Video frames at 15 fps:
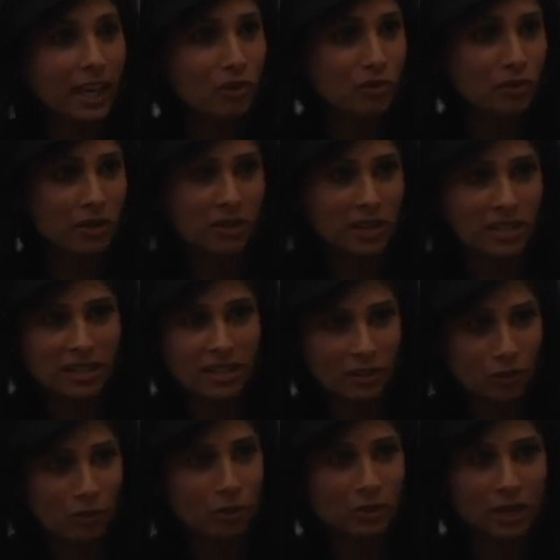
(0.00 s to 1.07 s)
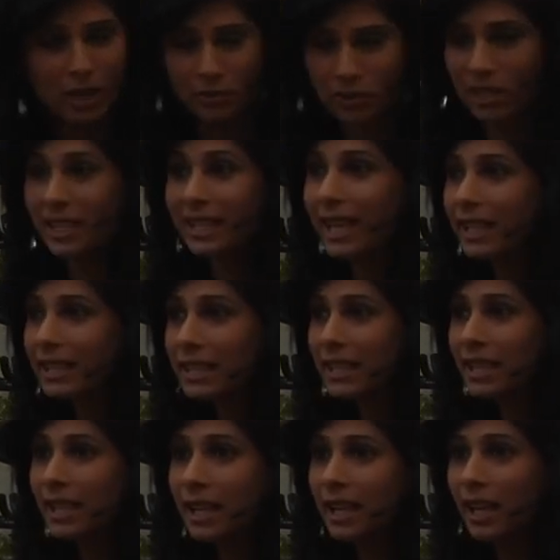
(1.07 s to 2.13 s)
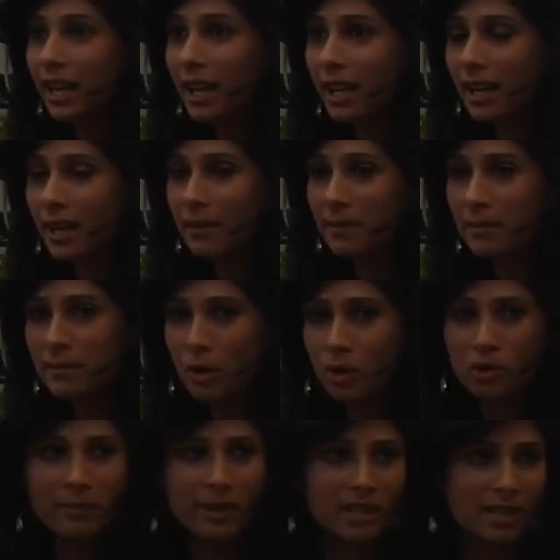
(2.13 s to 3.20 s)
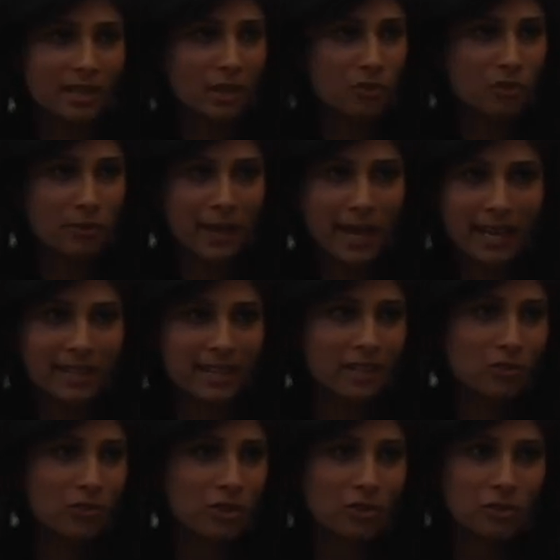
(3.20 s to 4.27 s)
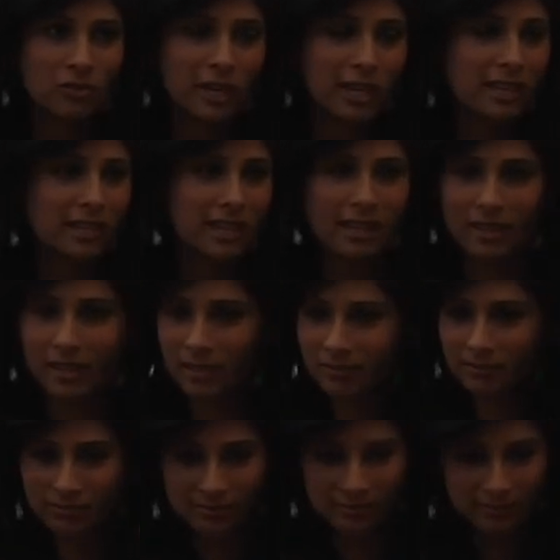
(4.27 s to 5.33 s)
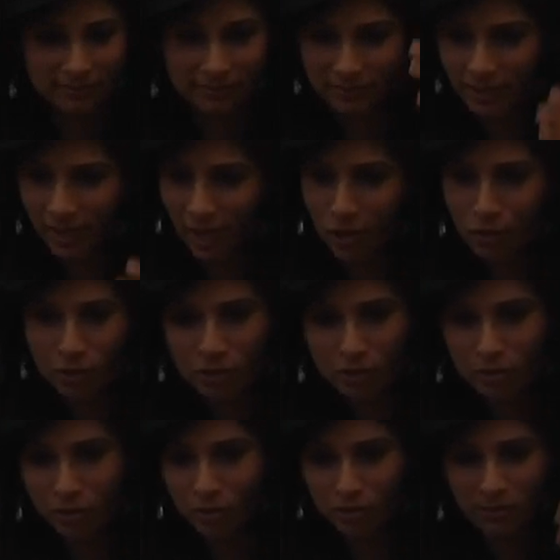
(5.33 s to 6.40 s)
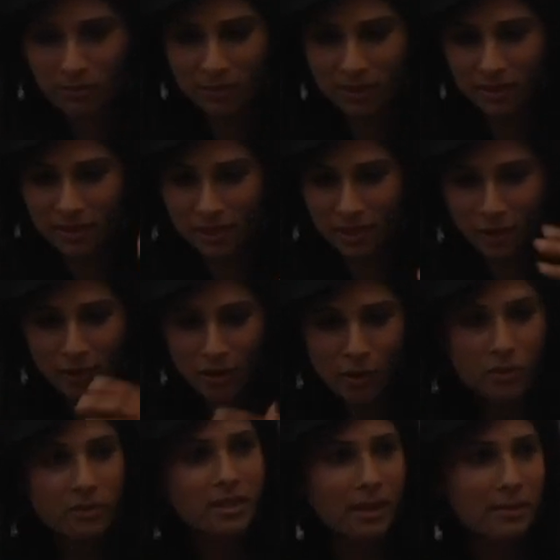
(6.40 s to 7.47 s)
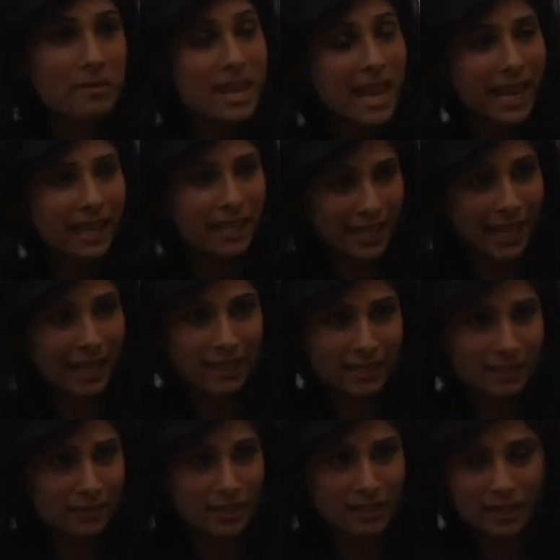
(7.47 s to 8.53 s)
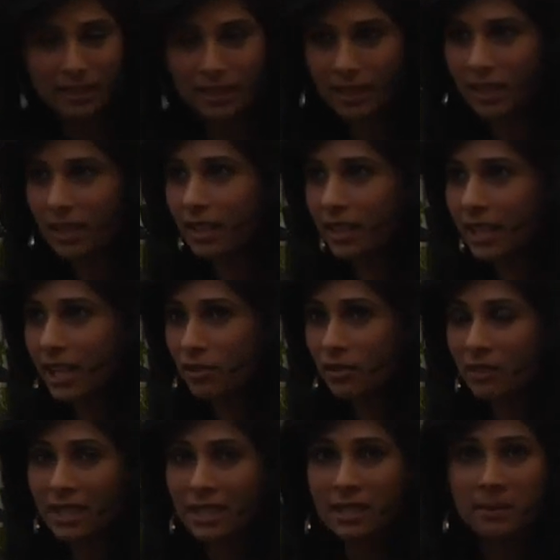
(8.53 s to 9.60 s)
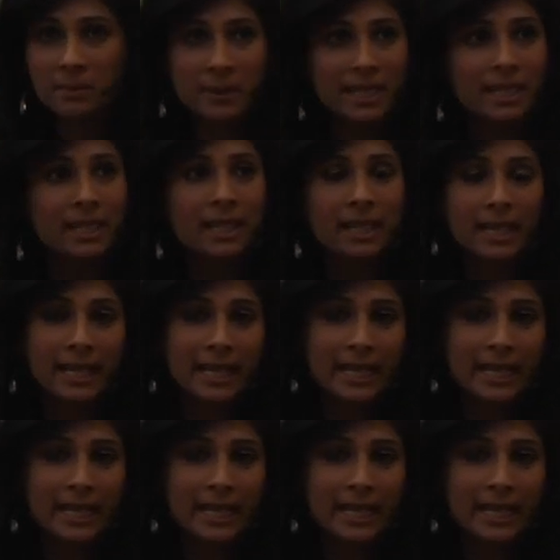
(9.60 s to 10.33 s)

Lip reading: financial crisis, 2008. Most major central banks' interest rates are close to zero, some negative, as in the case of the ECB.